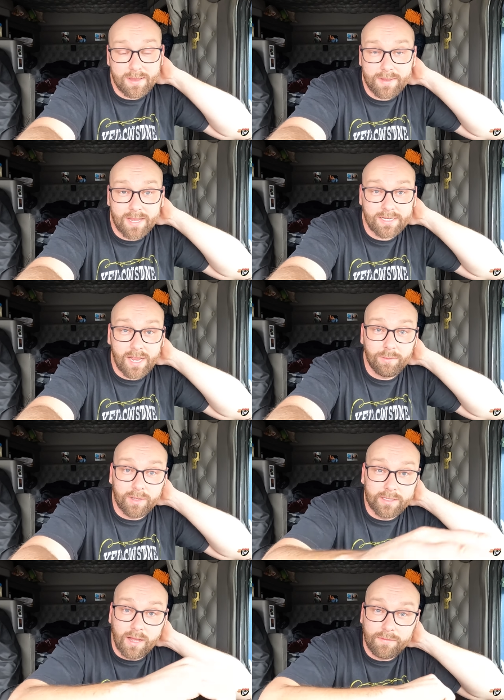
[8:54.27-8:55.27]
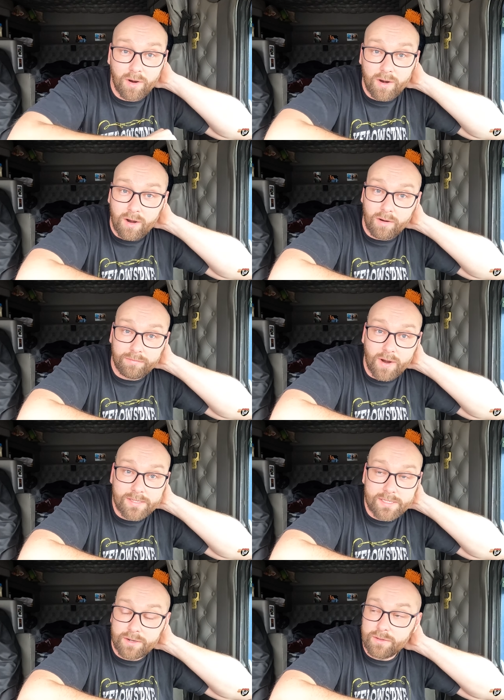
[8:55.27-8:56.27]
me because I really love our, our
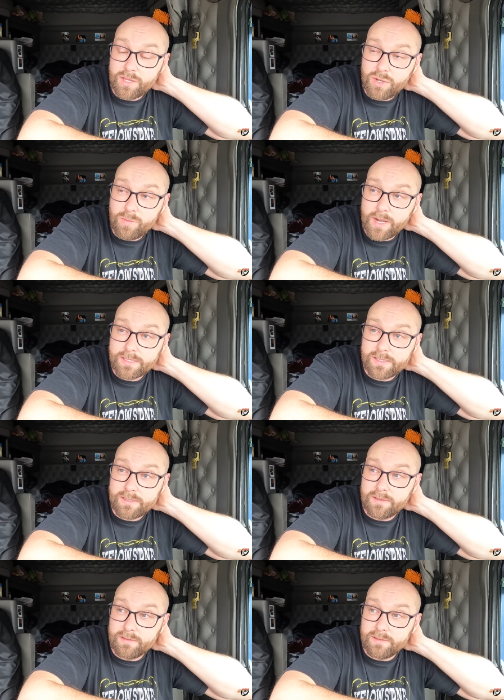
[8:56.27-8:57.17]
friends here in the U S.